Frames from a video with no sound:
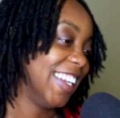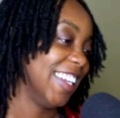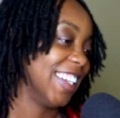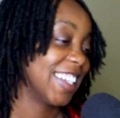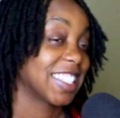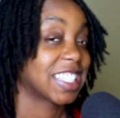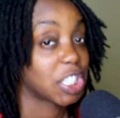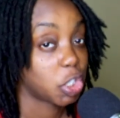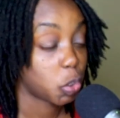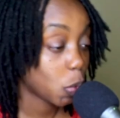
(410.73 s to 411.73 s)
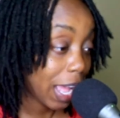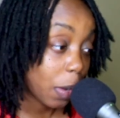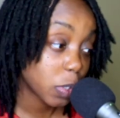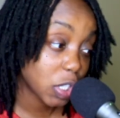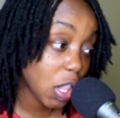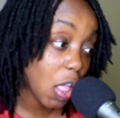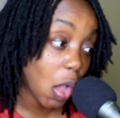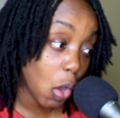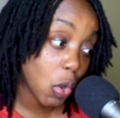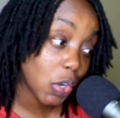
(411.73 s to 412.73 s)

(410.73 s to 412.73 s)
Because this is 2 hours long.